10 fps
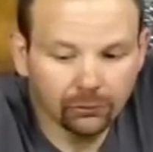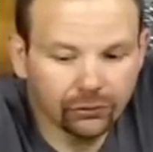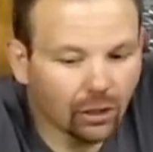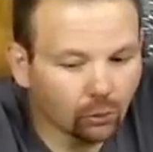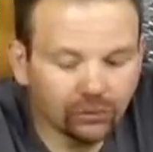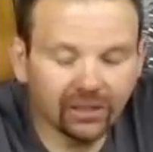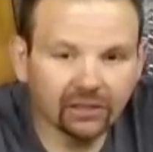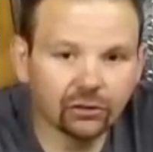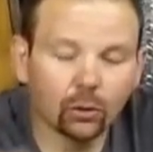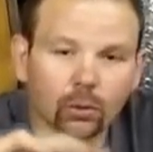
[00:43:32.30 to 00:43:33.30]
No
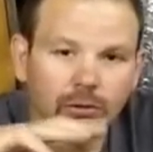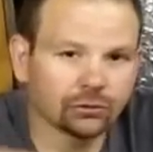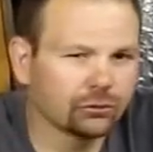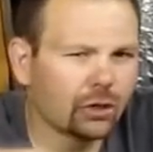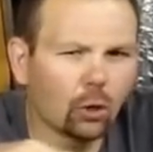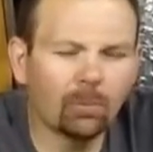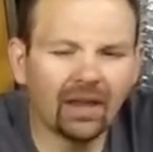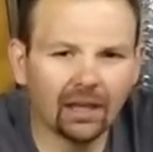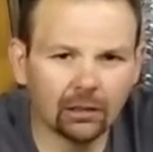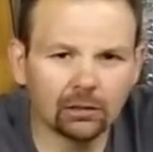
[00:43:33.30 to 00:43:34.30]
Tig Torch, no
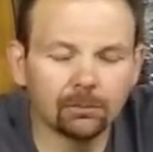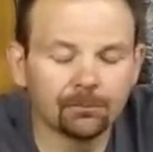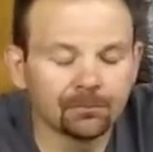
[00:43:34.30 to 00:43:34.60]
pedal.